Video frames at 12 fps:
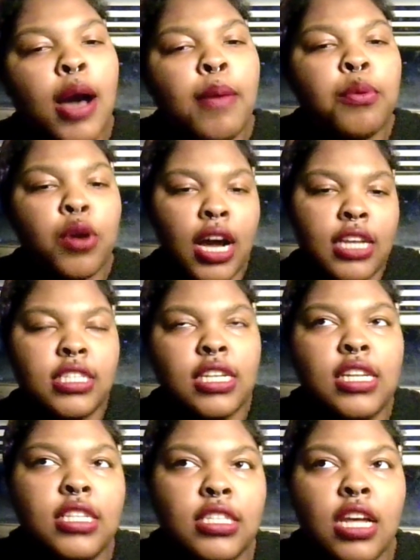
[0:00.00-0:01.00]
a
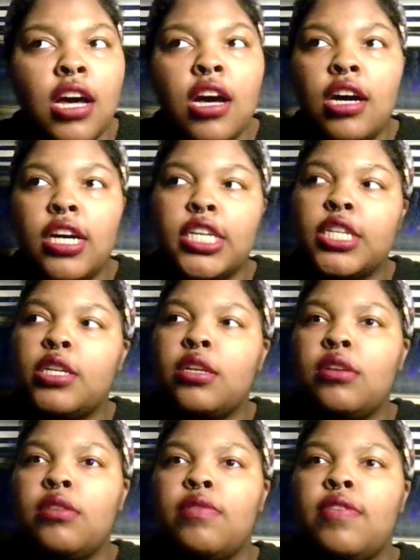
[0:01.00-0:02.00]
process
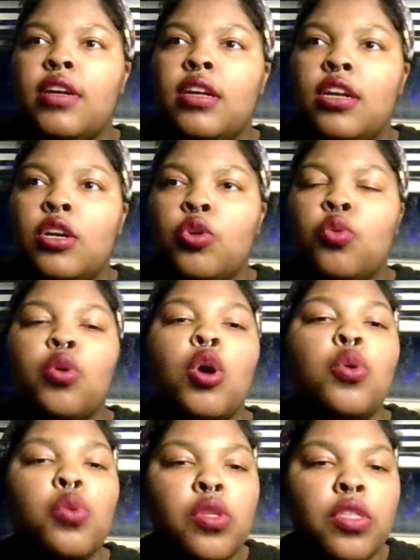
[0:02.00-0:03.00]
of
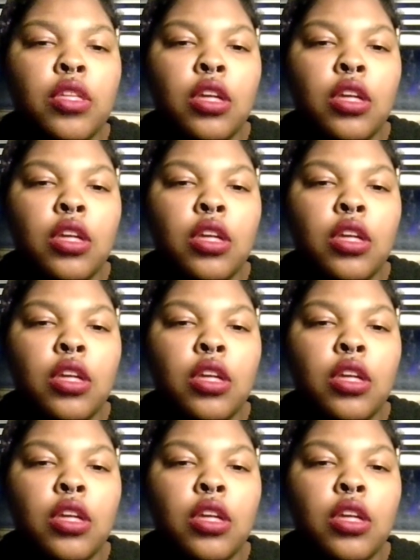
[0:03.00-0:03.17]
growth